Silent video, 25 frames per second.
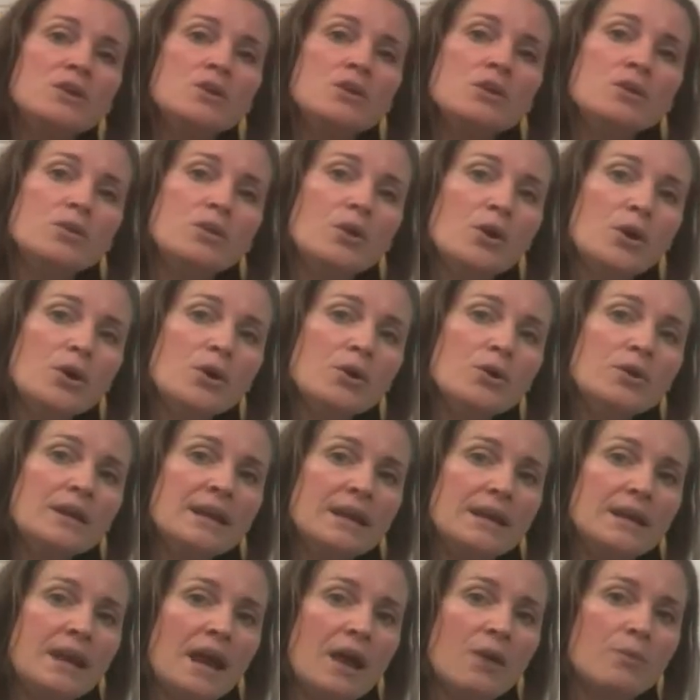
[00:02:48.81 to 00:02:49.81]
learn
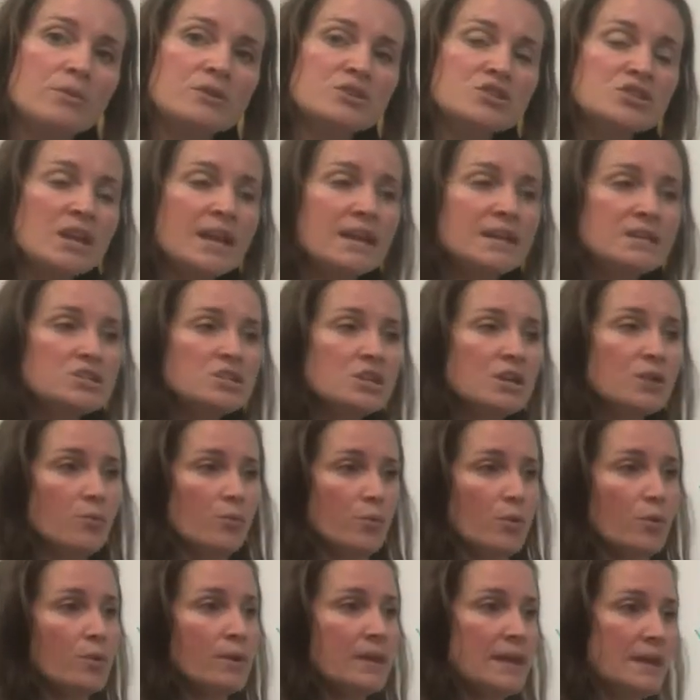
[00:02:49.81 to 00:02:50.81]
in our changing
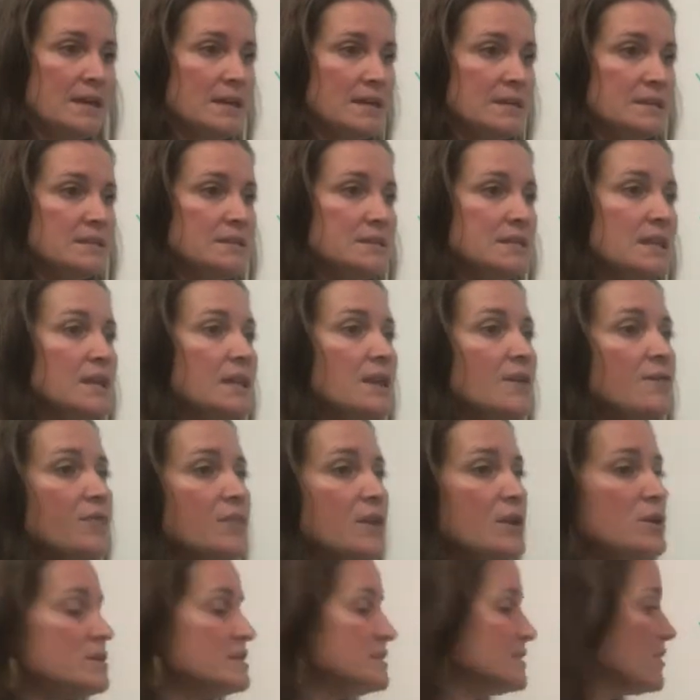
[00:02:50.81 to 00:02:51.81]
rule is that if
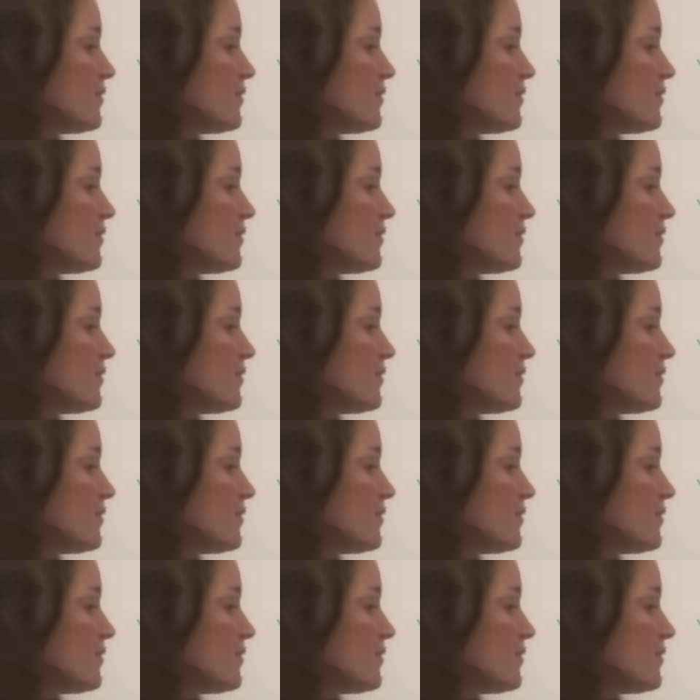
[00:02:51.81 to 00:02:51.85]
there's